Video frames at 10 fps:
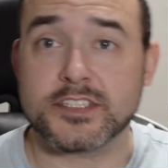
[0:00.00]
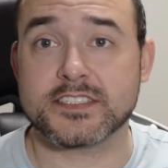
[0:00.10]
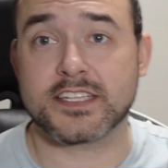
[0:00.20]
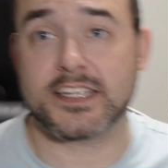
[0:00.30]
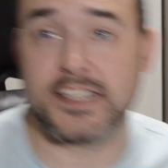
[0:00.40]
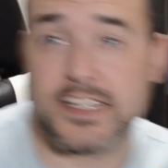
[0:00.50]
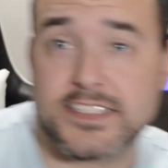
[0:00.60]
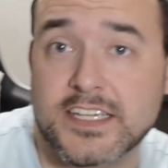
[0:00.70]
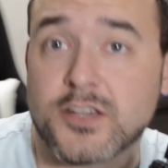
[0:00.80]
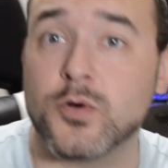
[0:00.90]
is to connect
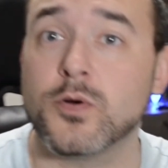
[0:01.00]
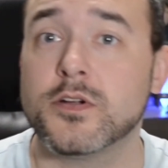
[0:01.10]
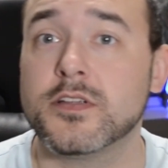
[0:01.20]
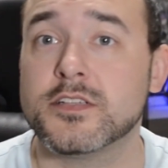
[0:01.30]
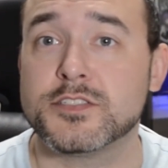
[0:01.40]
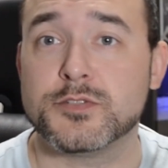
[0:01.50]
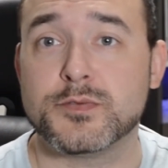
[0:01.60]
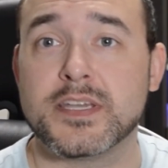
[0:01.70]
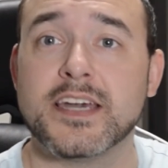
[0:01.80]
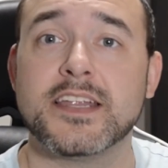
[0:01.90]
a cord to
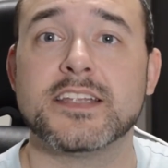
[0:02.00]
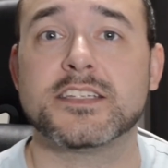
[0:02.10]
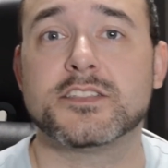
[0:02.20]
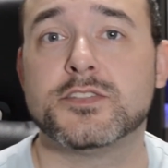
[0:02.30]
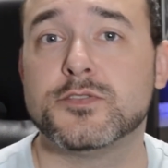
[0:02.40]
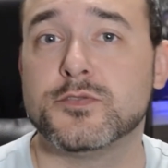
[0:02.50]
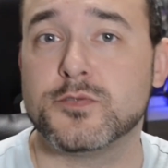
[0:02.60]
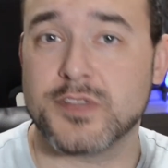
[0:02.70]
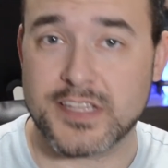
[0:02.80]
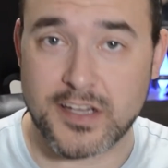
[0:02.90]
get it to
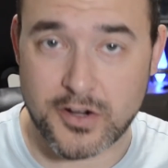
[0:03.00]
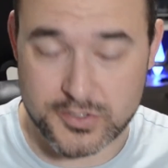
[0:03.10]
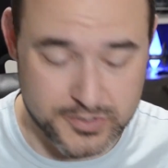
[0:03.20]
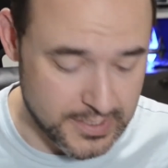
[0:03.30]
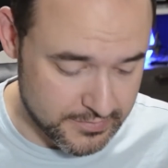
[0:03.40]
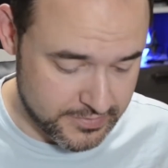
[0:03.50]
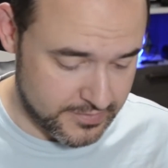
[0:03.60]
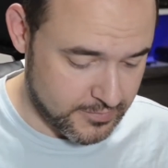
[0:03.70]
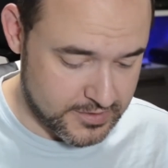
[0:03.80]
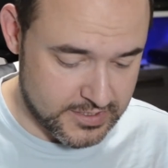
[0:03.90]
the hard drive,
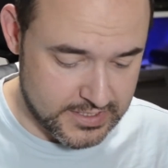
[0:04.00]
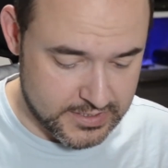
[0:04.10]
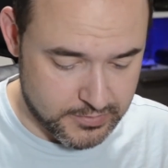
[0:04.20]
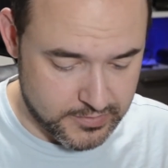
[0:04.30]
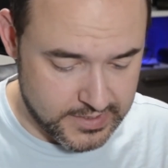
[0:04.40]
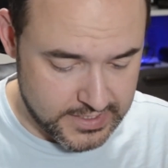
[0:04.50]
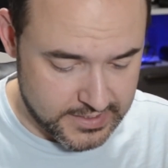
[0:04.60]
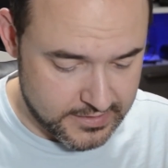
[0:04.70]
which is this one right here.